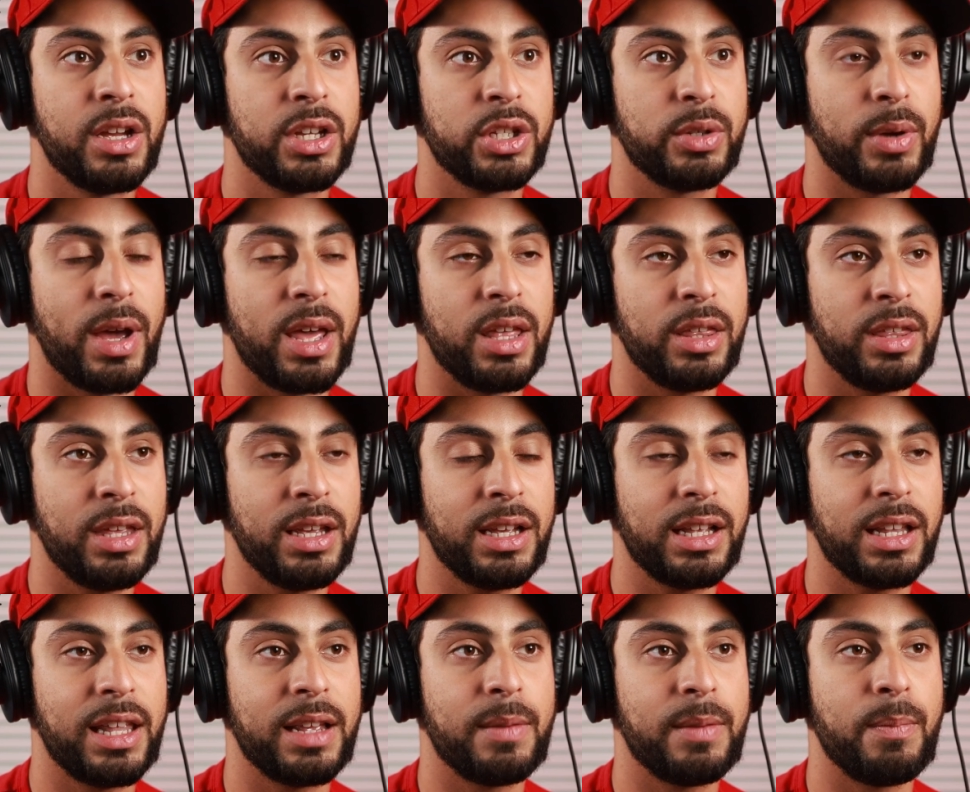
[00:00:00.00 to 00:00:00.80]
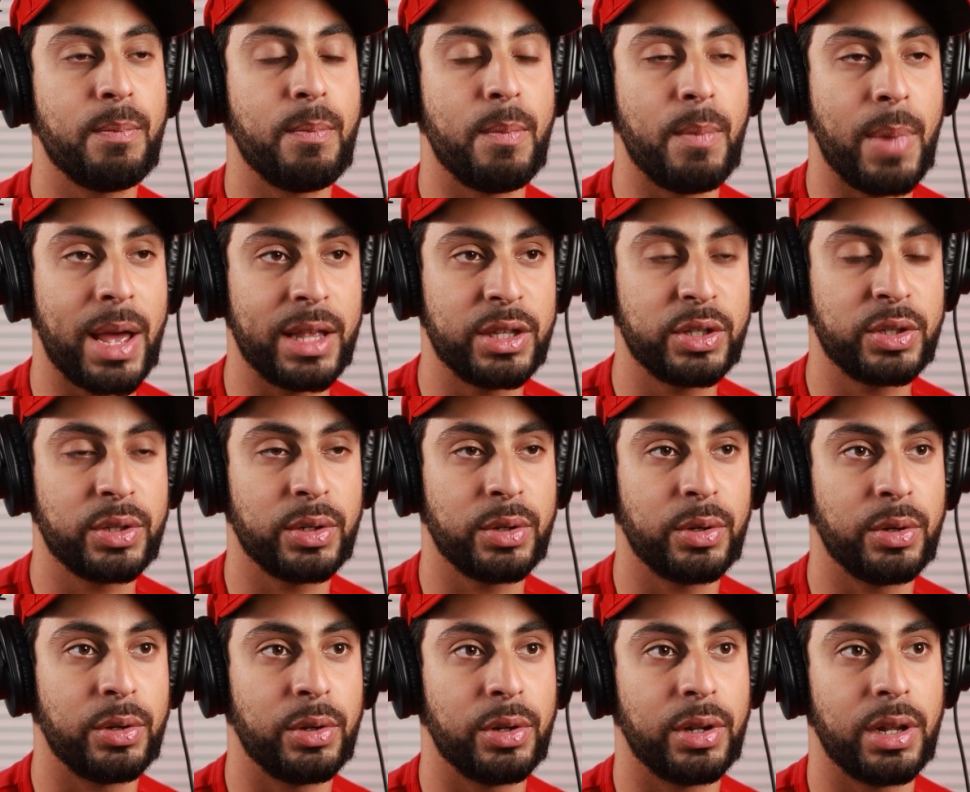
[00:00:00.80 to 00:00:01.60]
So I think like
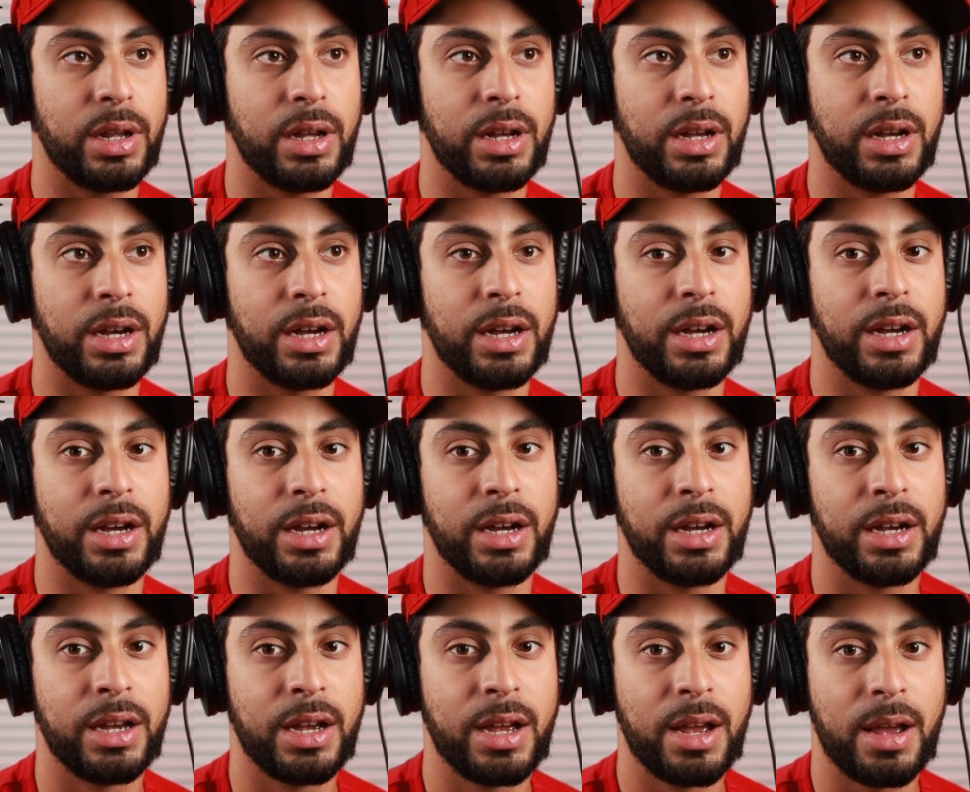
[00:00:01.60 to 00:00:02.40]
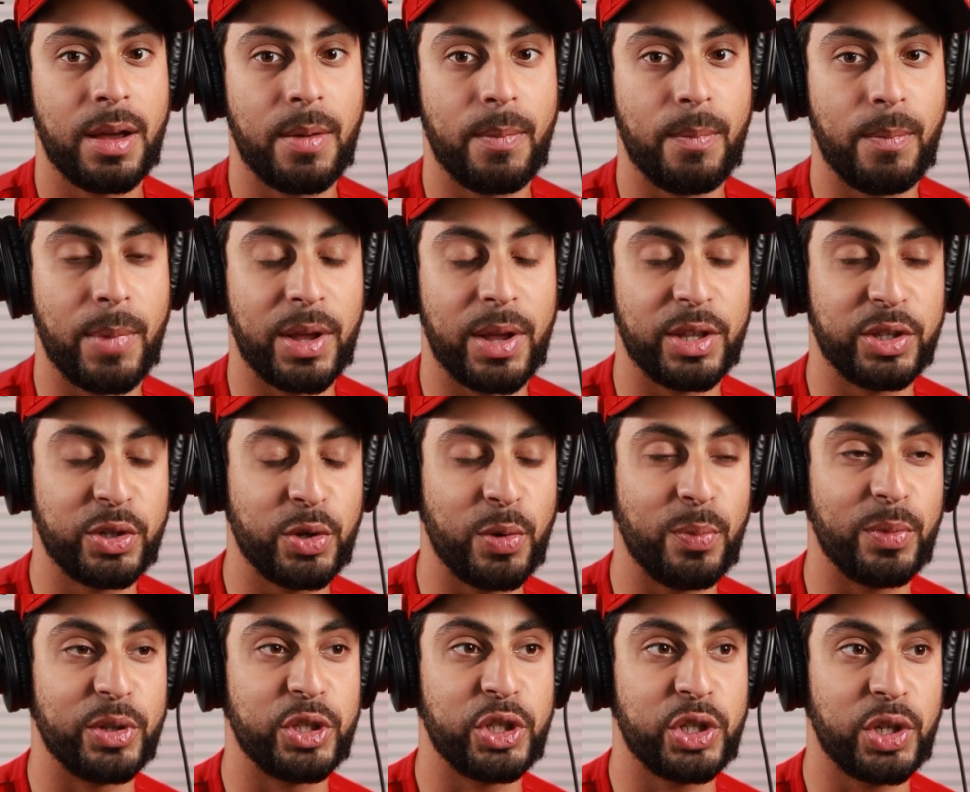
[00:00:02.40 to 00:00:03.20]
mental
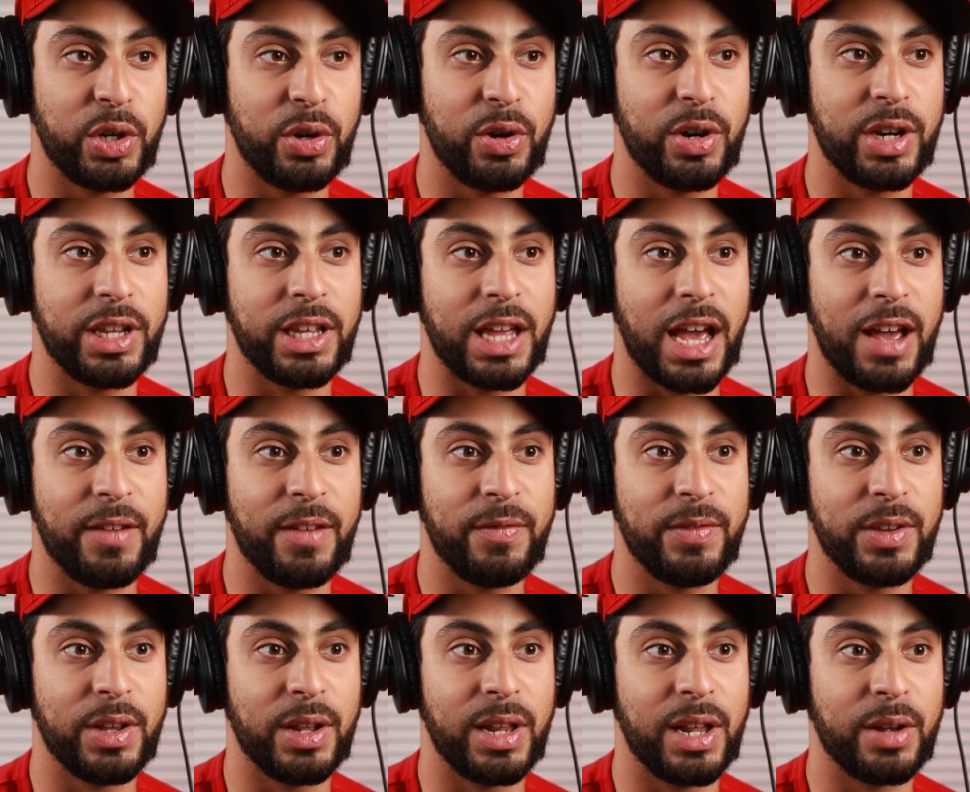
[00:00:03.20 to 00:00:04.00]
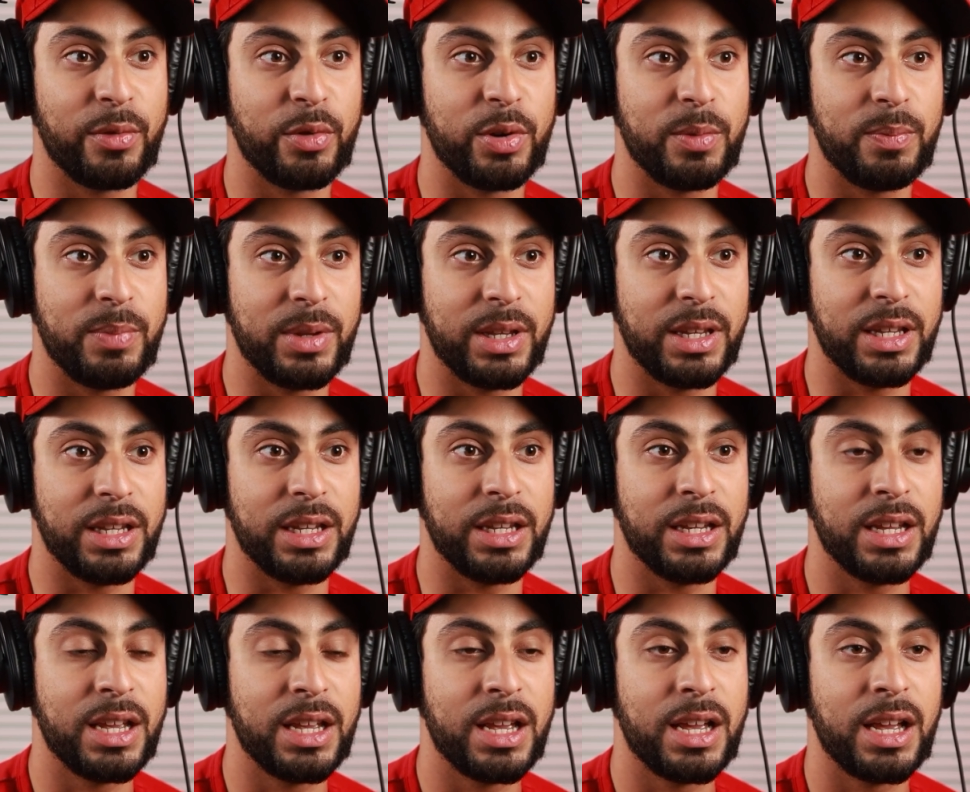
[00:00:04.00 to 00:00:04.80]
maturity, I feel like would
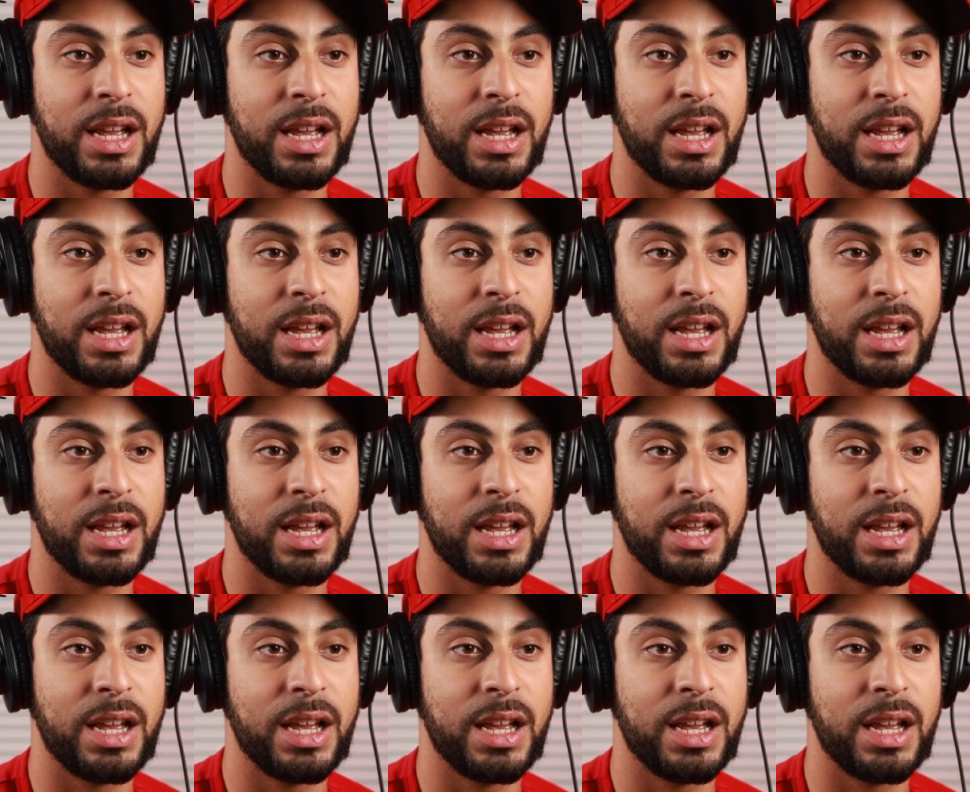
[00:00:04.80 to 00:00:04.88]
be